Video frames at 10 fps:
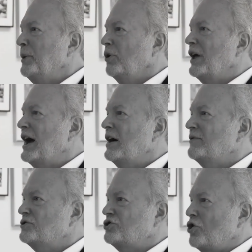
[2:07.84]
people
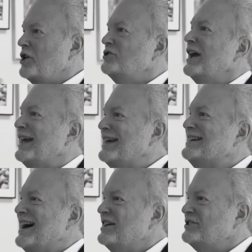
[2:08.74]
have started
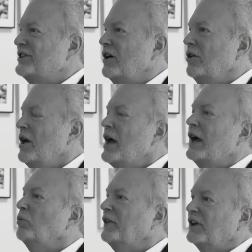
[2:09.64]
taking NiaCel
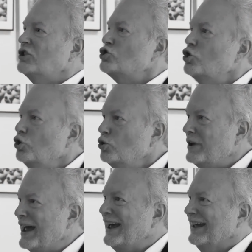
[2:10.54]
and within two
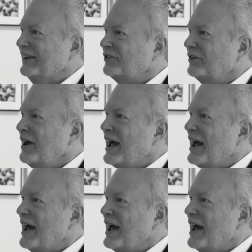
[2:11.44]
days